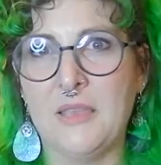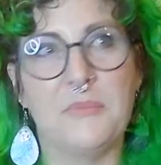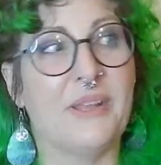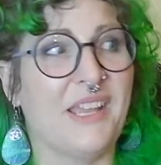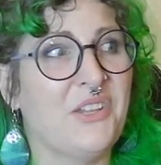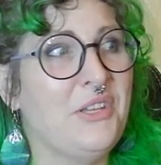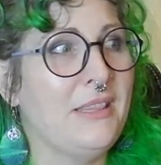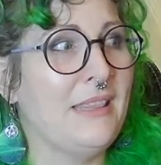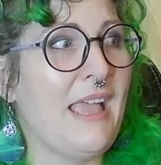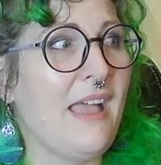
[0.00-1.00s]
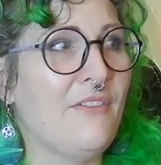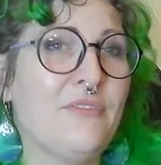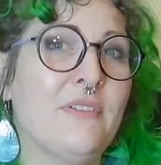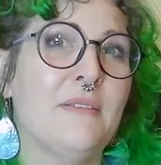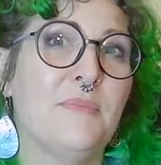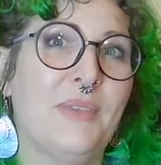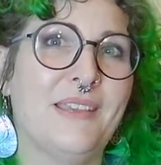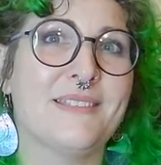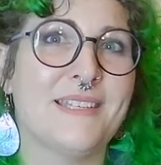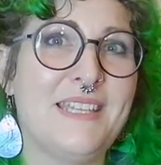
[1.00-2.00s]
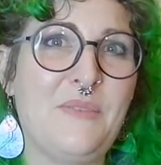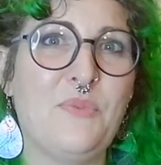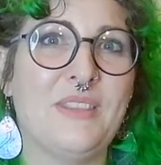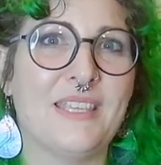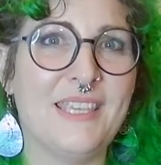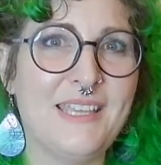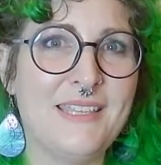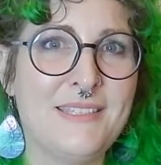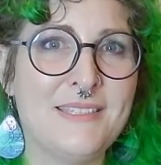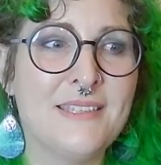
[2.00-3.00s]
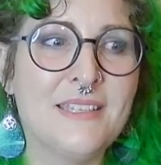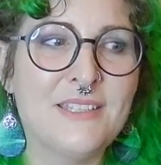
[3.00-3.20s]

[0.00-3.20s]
but I couldn't laugh because I didn't want the kids